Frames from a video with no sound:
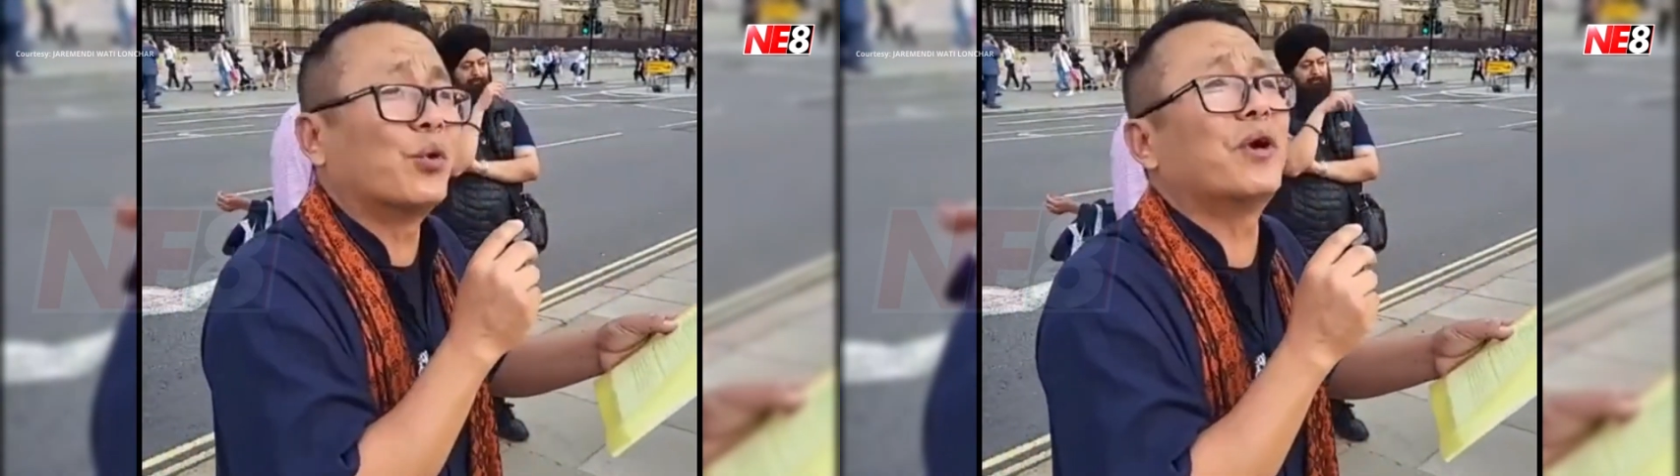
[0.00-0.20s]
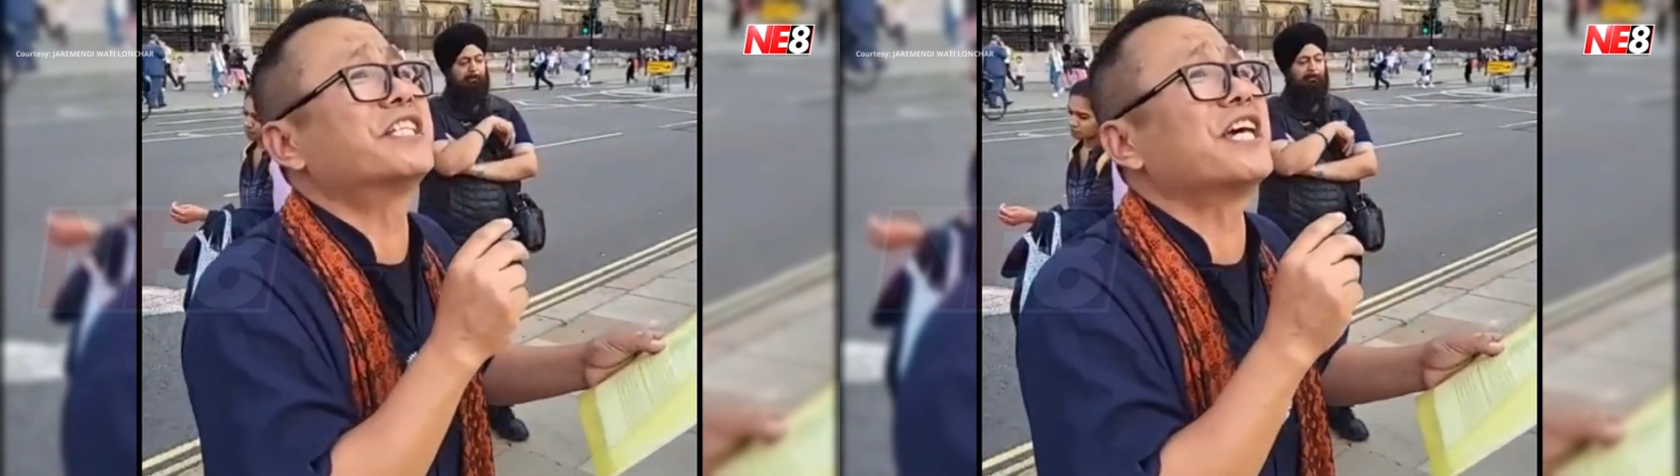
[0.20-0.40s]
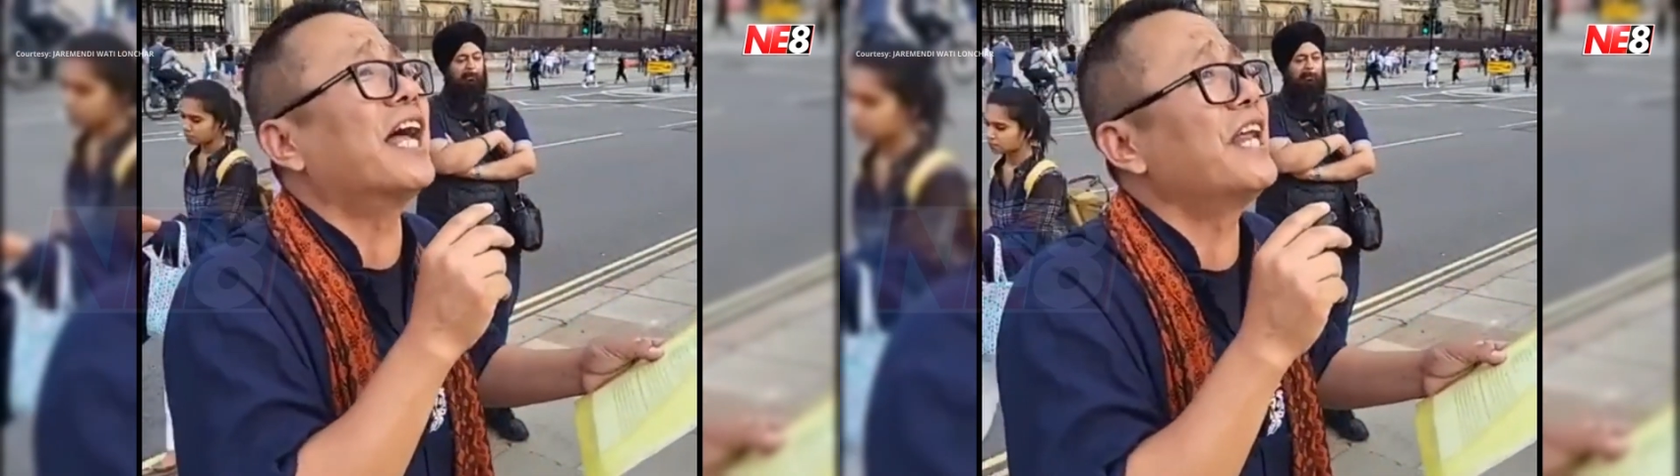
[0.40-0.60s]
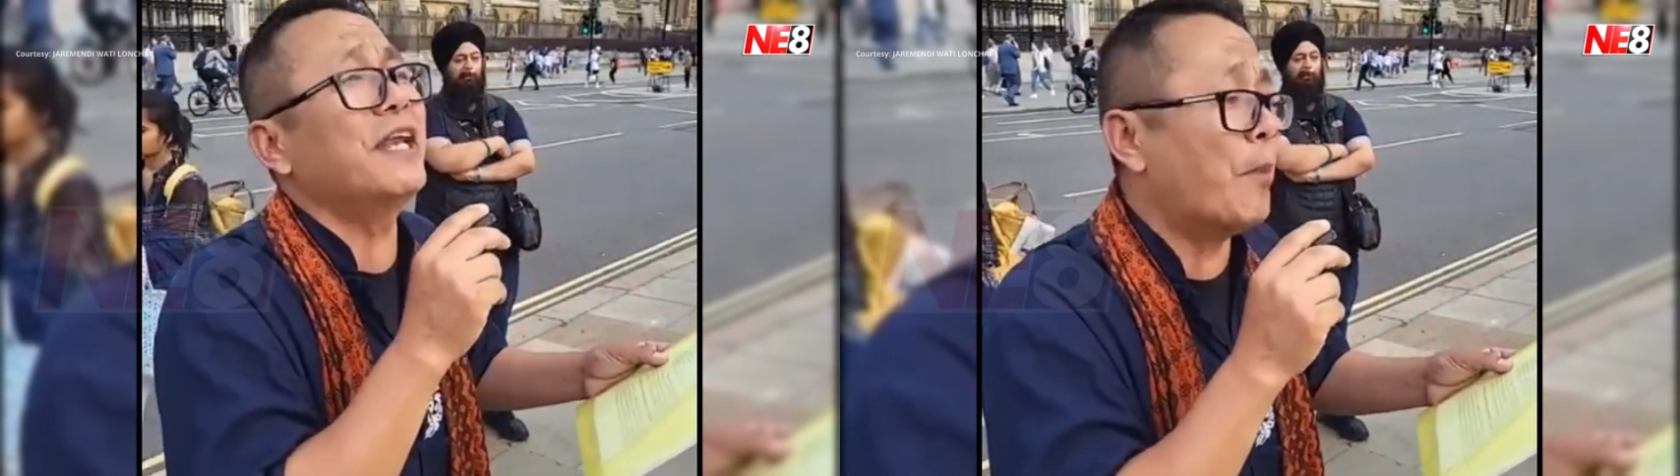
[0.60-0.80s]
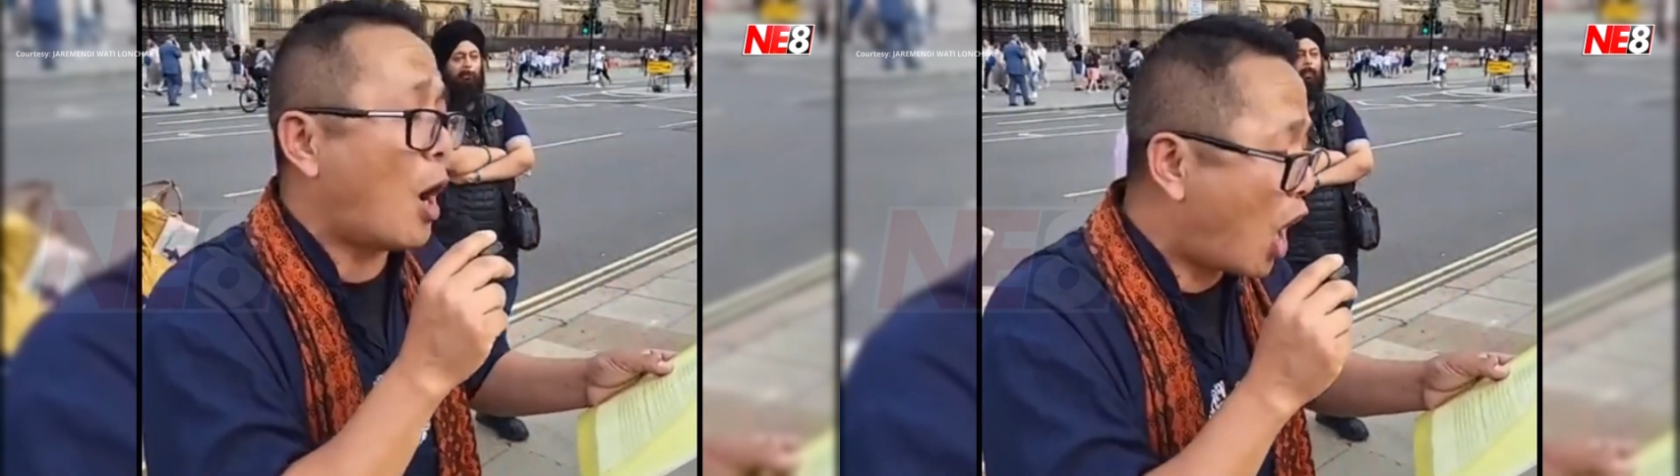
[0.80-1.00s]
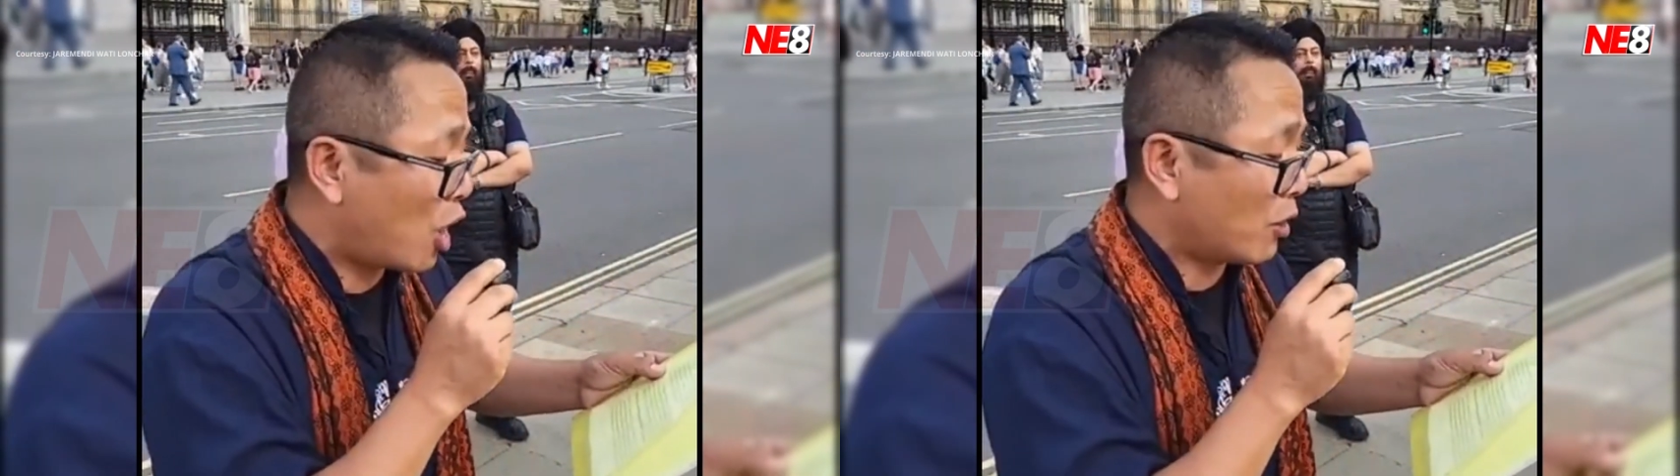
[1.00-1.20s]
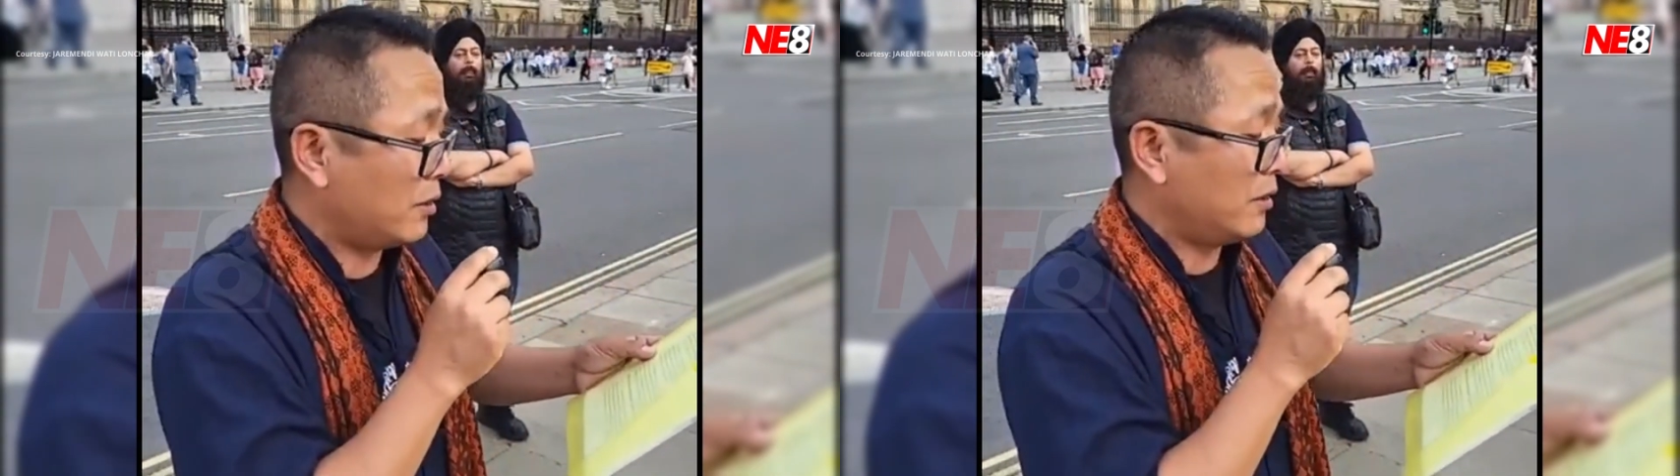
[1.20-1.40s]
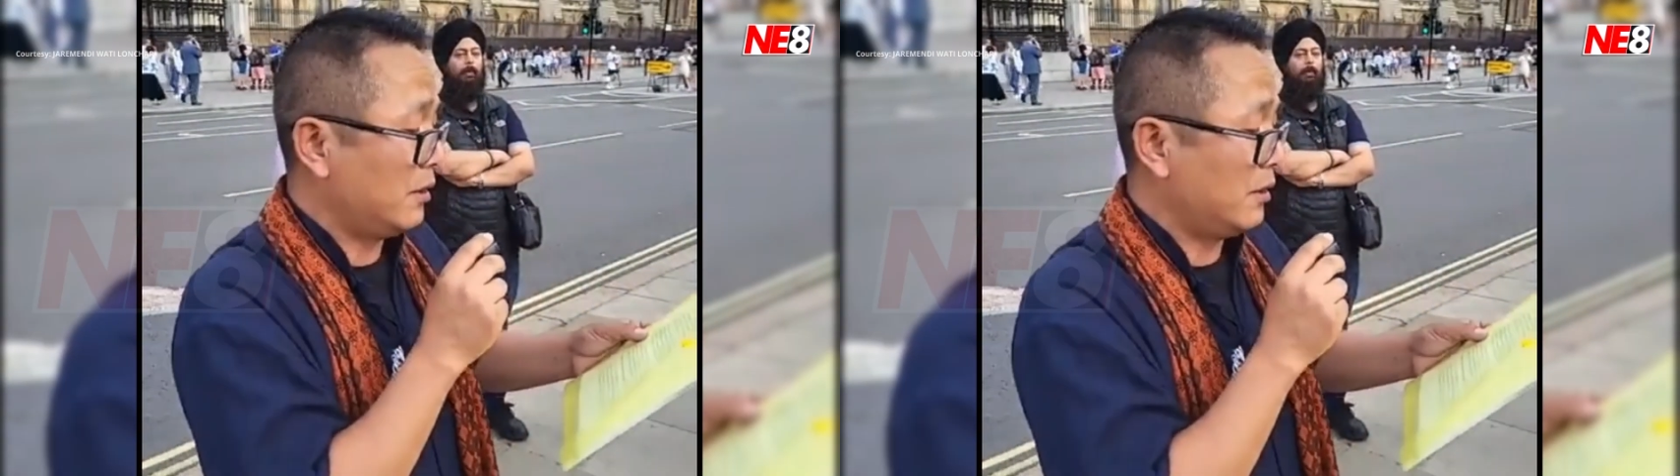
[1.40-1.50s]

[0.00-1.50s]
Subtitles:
to return anymore,